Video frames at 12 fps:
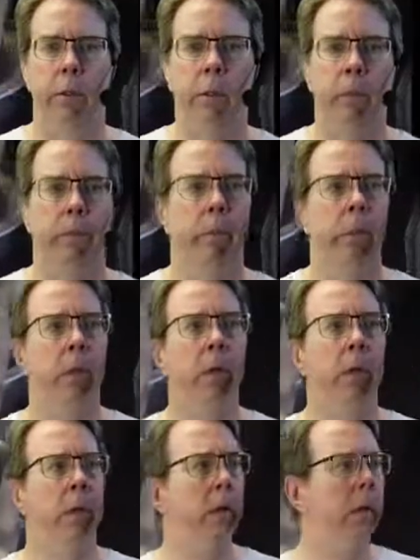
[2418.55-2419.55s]
So
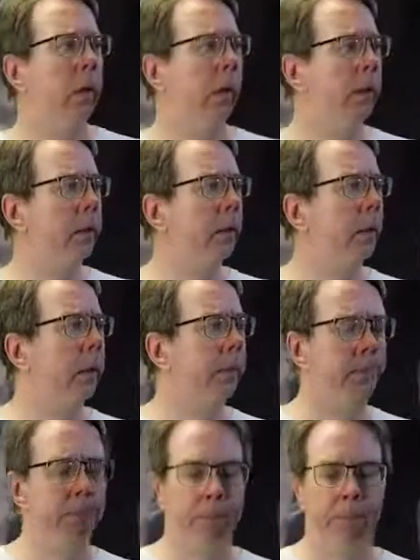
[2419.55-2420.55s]
that's uh,
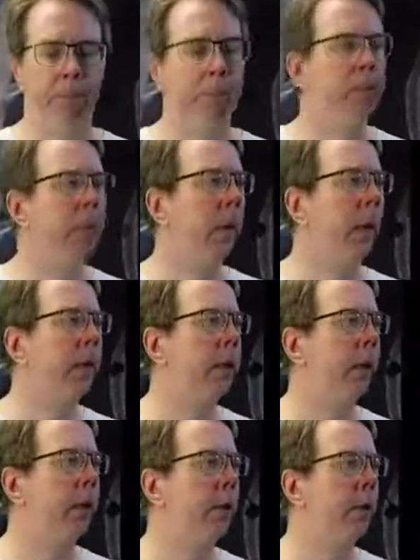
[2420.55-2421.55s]
that's
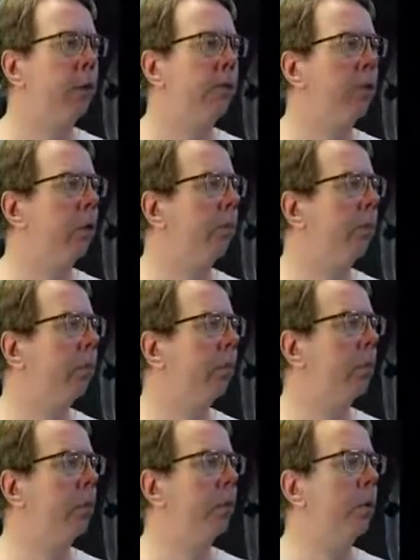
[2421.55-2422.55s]
another use for them.
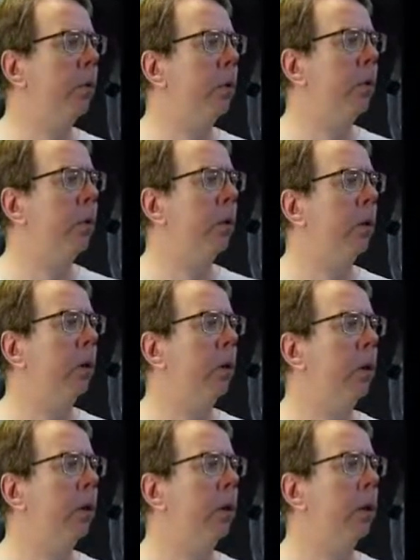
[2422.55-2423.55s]

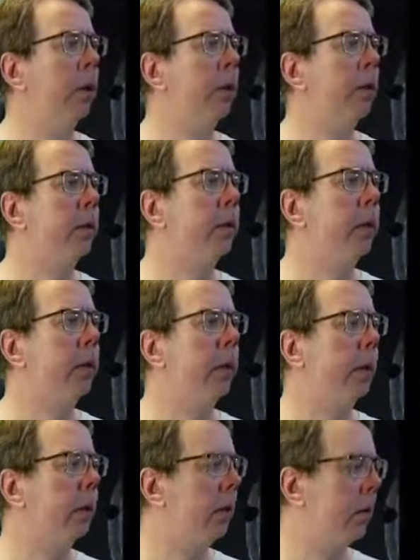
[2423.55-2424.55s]
Uh, let's
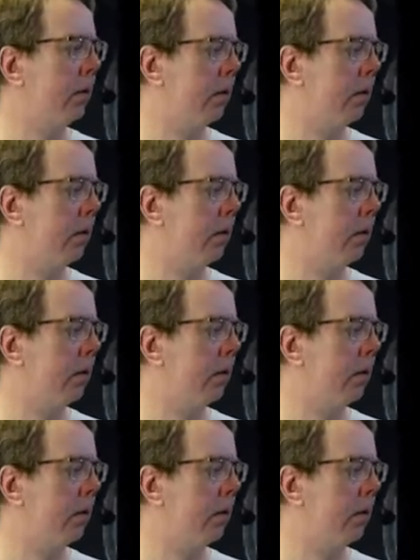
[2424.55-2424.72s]
see.